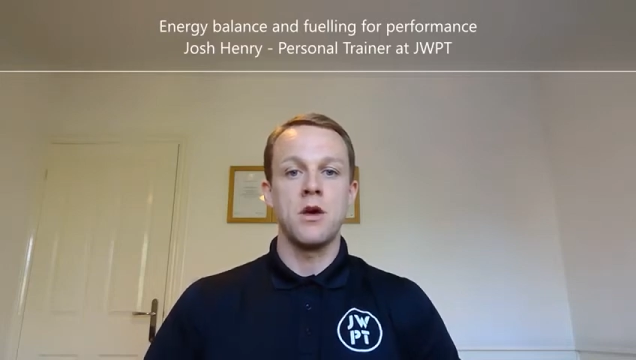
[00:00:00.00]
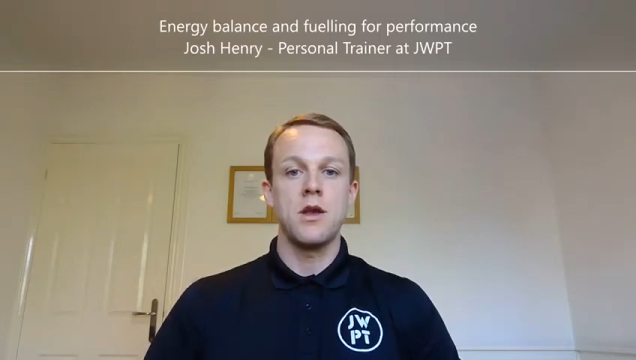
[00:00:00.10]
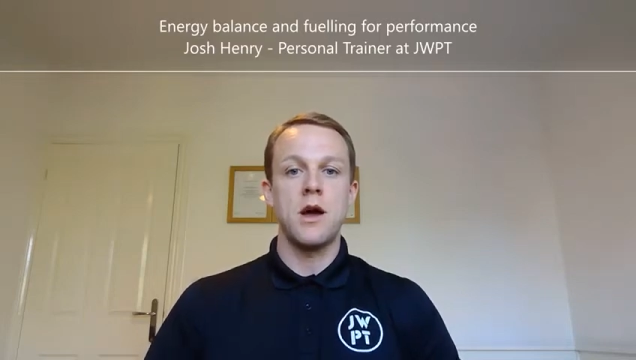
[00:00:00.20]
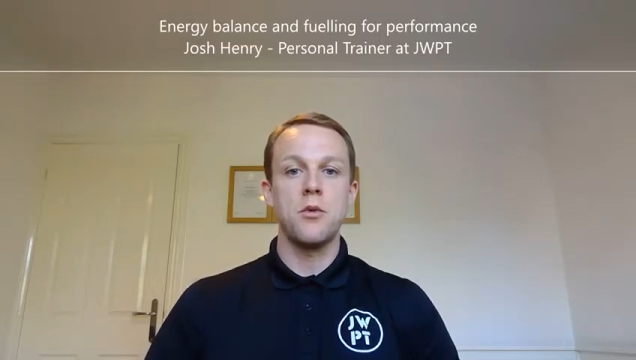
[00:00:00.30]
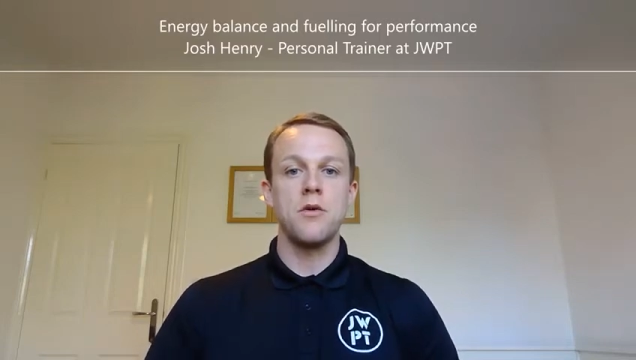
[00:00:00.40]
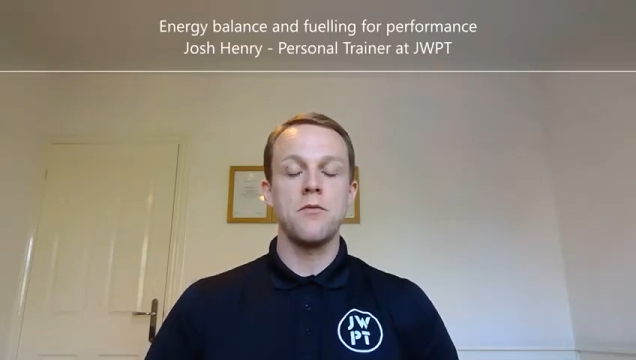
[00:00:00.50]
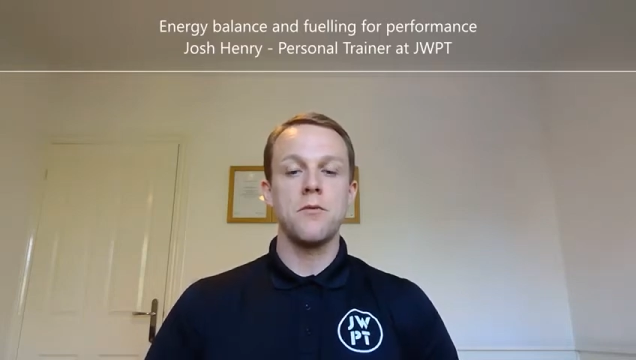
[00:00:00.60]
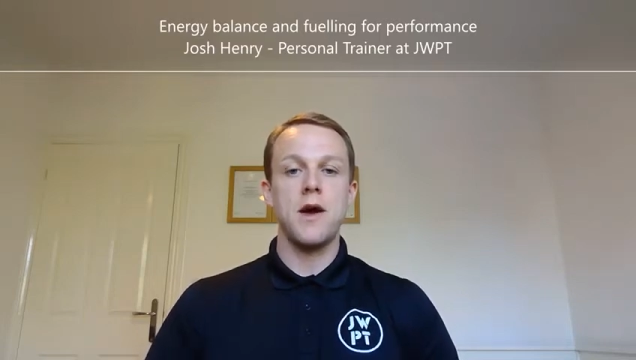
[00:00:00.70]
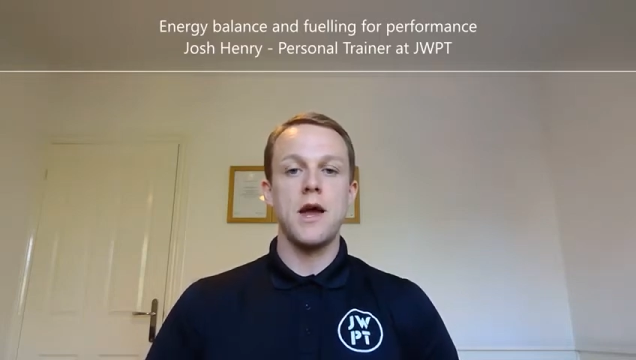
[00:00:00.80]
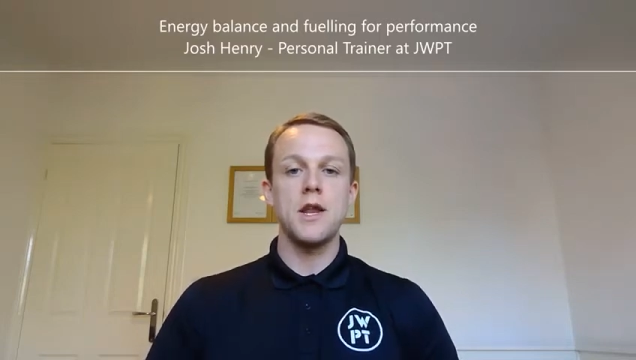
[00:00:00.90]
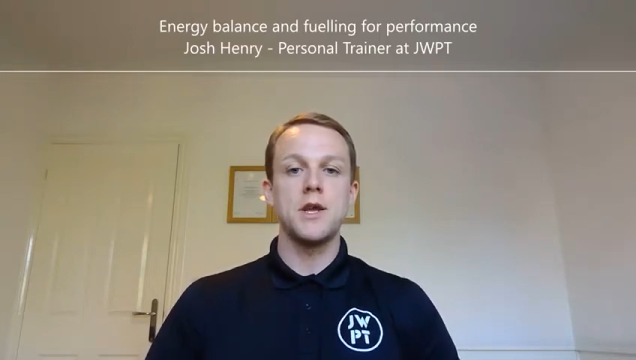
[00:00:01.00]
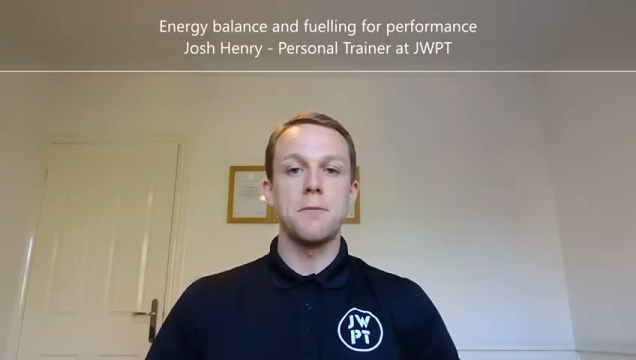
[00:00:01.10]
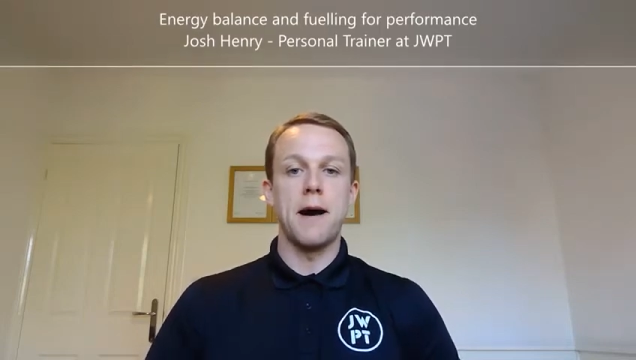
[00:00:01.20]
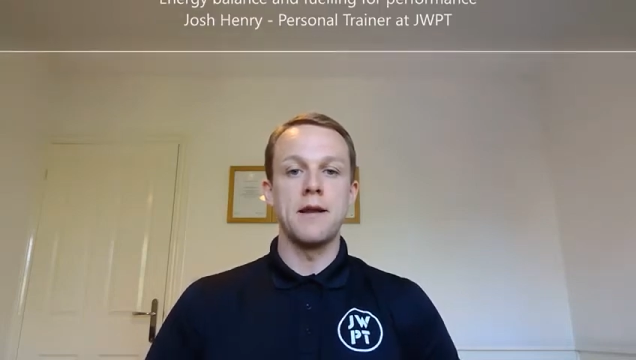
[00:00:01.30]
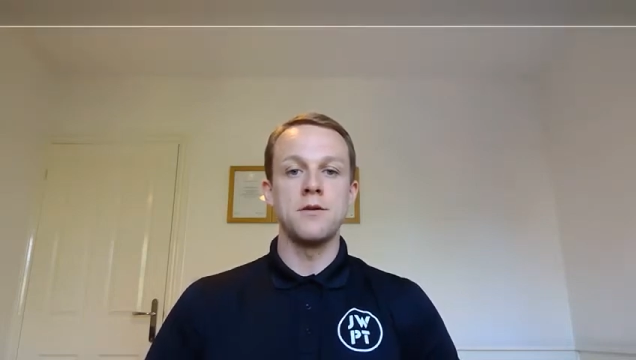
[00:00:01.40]
Now, with energy
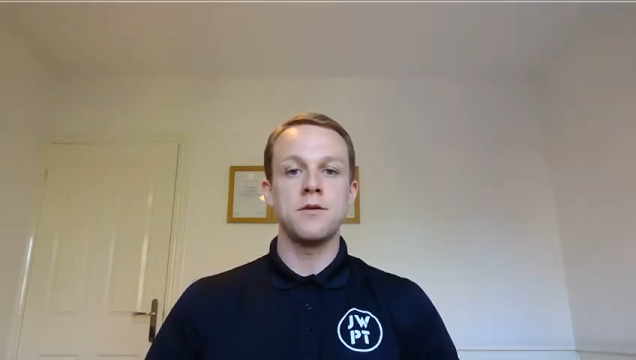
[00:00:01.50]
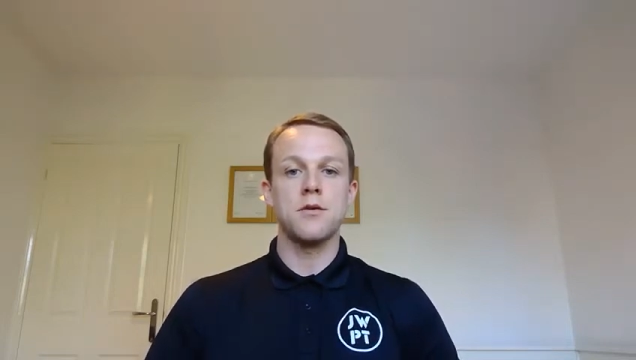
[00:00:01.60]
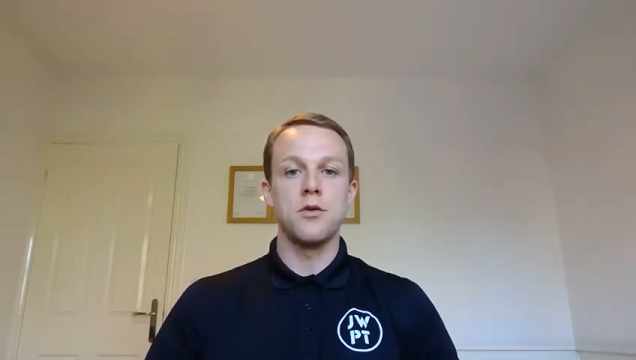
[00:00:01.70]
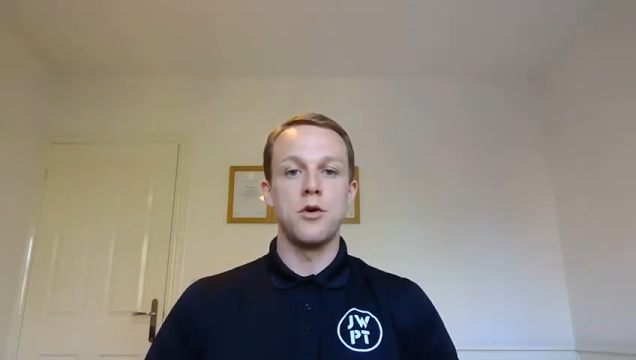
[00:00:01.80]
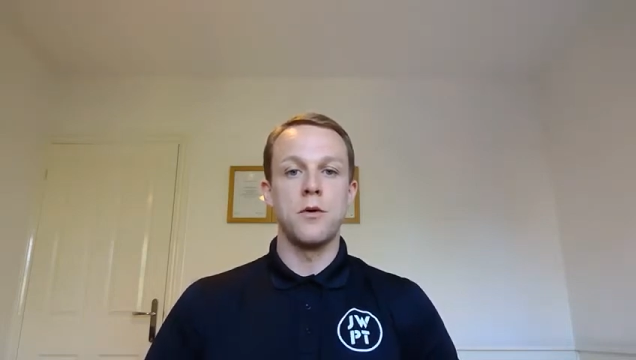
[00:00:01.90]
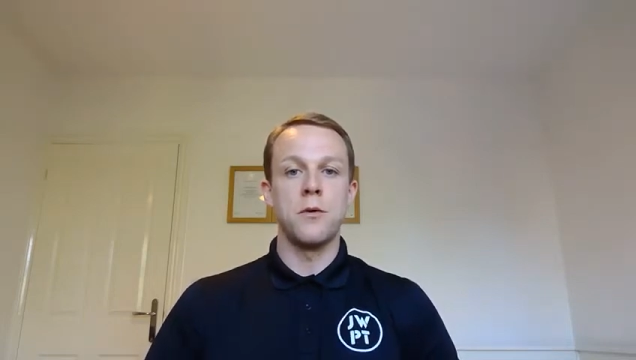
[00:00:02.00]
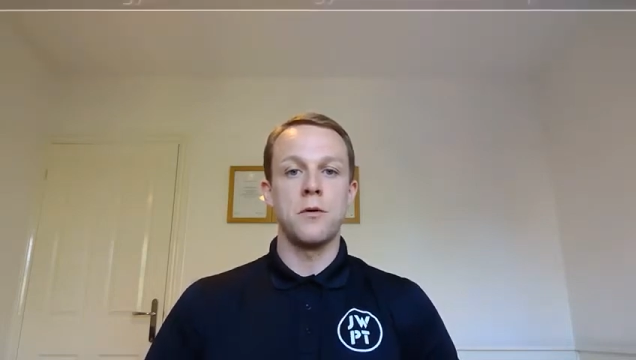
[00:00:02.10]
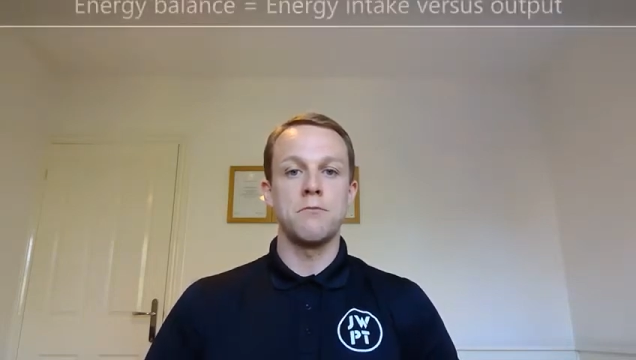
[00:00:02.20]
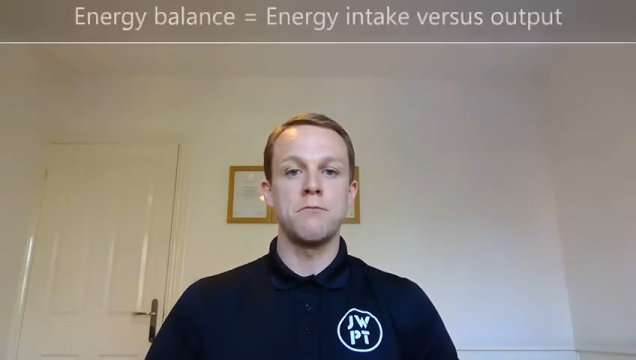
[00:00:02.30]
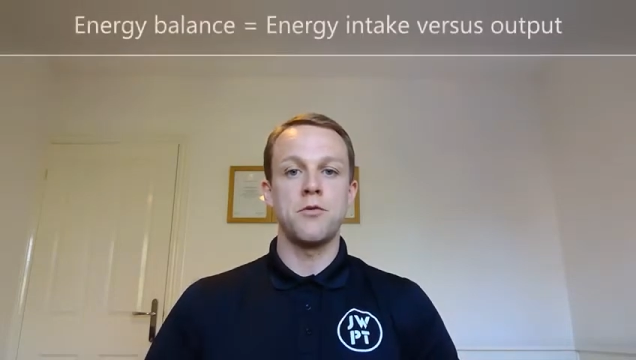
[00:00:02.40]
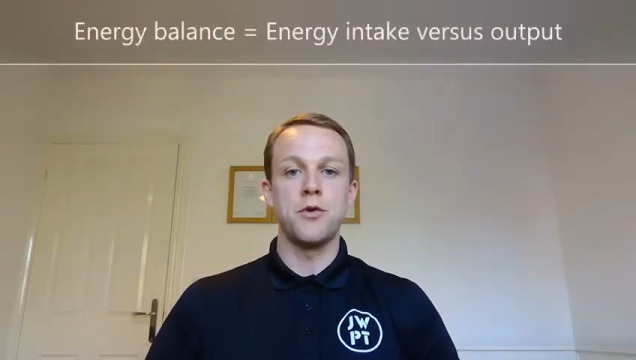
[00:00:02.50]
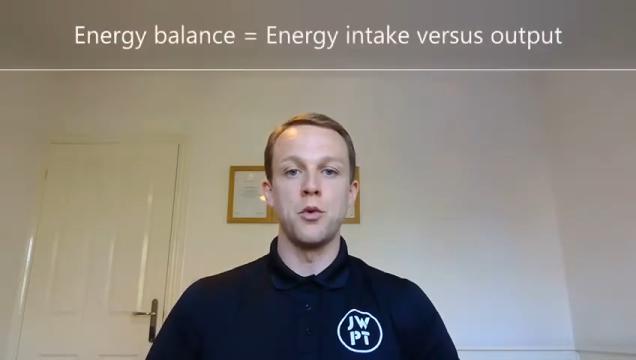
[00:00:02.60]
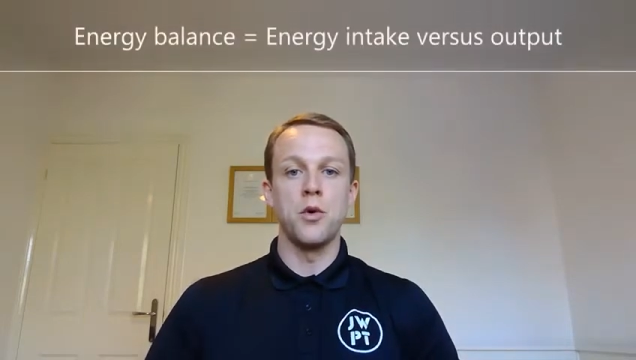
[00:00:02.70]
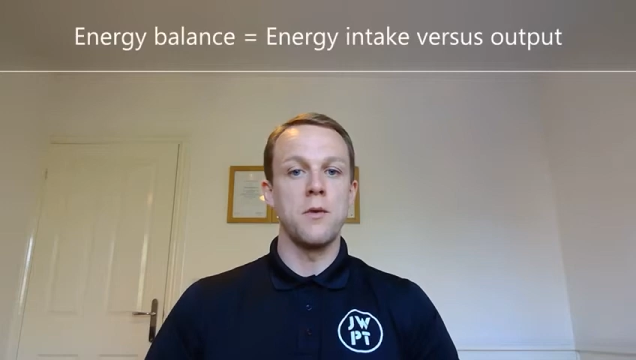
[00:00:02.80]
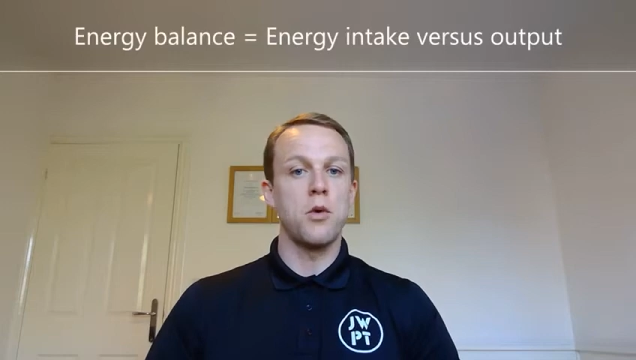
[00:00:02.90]
balance or
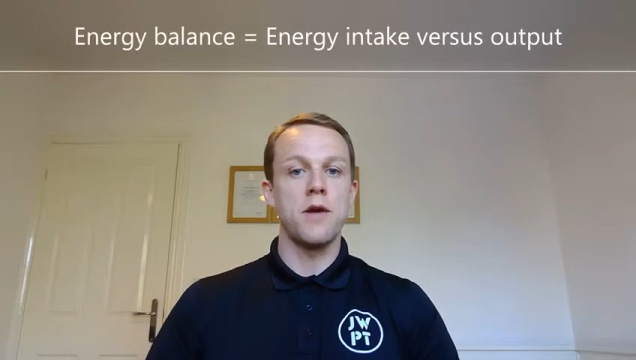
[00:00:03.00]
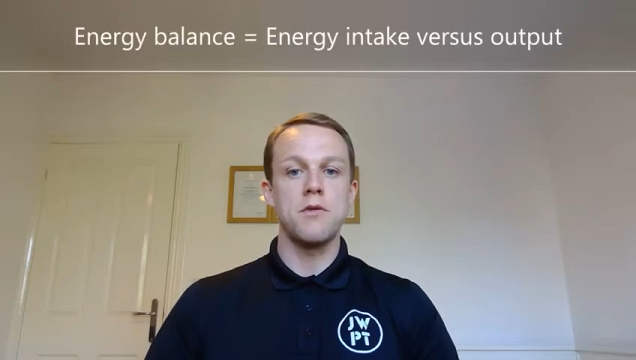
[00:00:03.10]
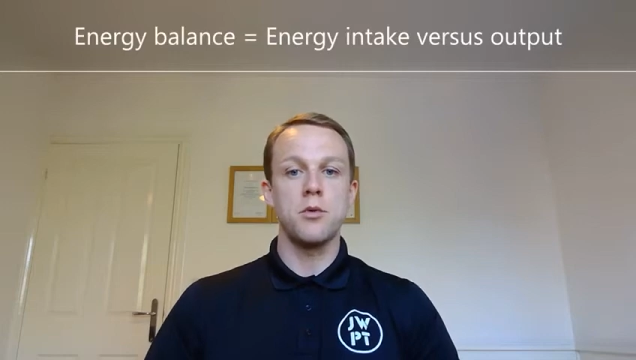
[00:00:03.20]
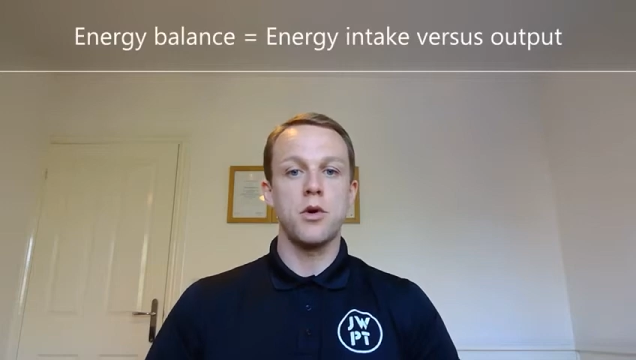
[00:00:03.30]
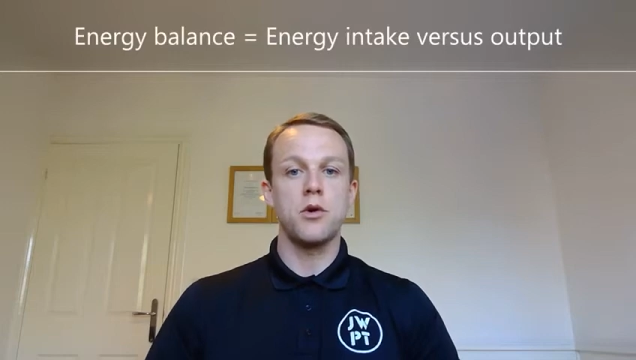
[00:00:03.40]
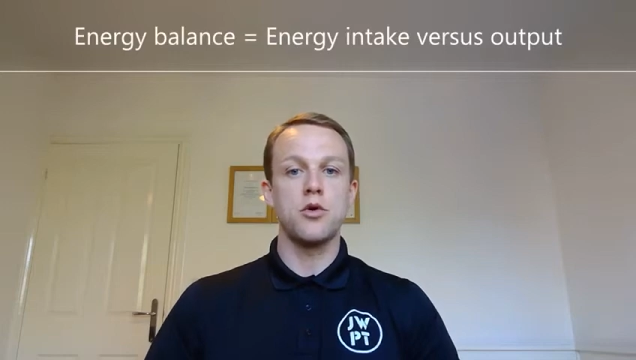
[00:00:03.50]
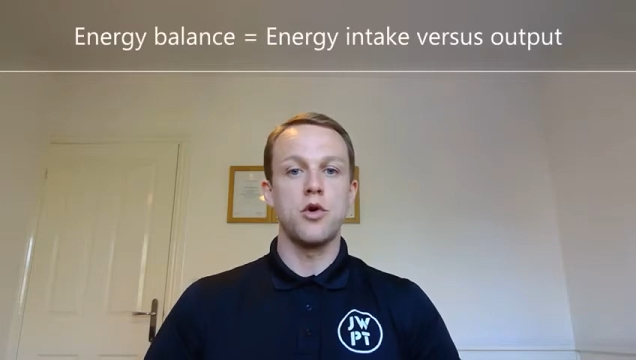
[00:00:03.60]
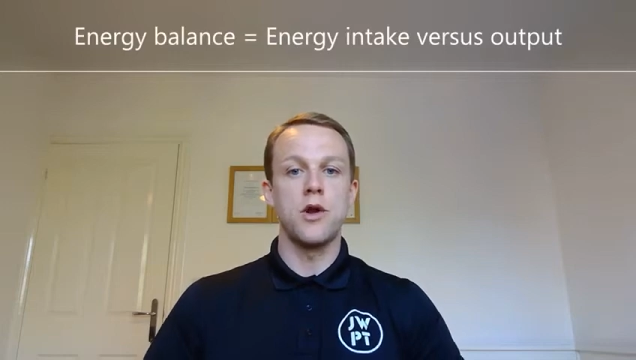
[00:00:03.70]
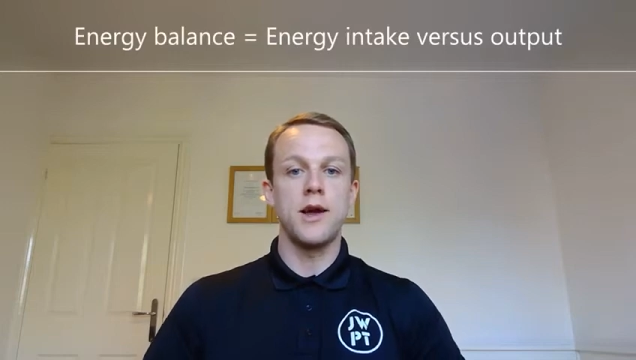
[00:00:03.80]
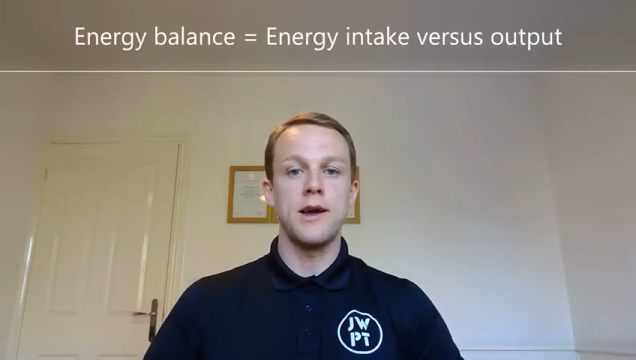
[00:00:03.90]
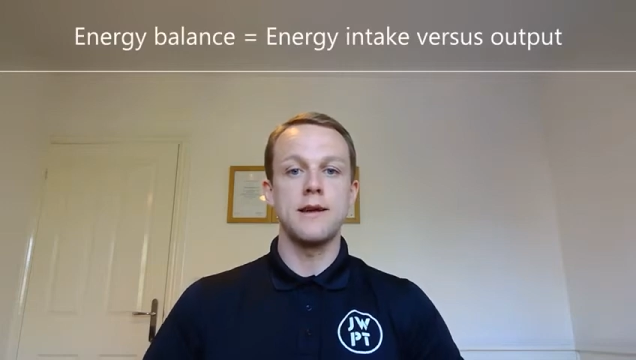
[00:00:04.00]
fueling, whatever you want to call it,